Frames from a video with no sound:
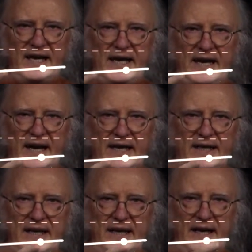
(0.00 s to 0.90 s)
it can't
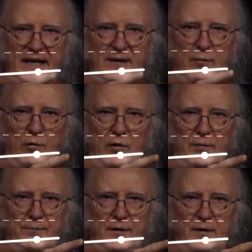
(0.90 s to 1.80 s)
get any more.
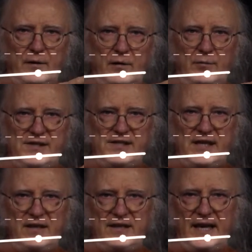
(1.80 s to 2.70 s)
We
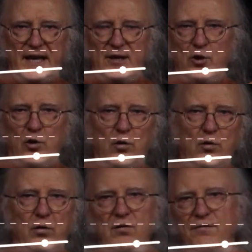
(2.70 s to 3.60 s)
see that that
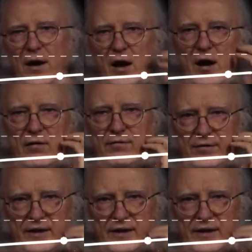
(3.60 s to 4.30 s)
curve of